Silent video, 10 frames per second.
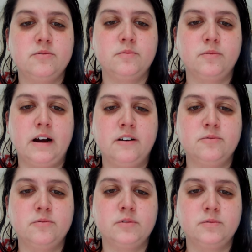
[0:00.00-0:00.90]

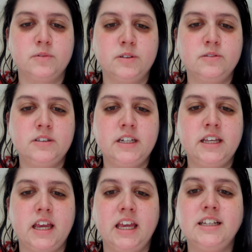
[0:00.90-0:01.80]
wound,
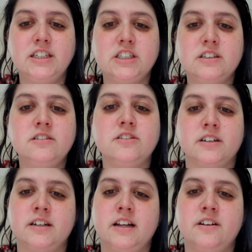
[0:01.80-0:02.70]
wounding eight
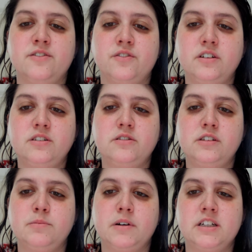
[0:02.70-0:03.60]
children and a first
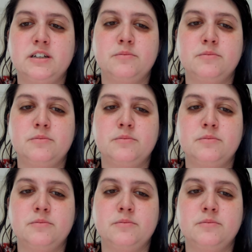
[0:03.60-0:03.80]
responder,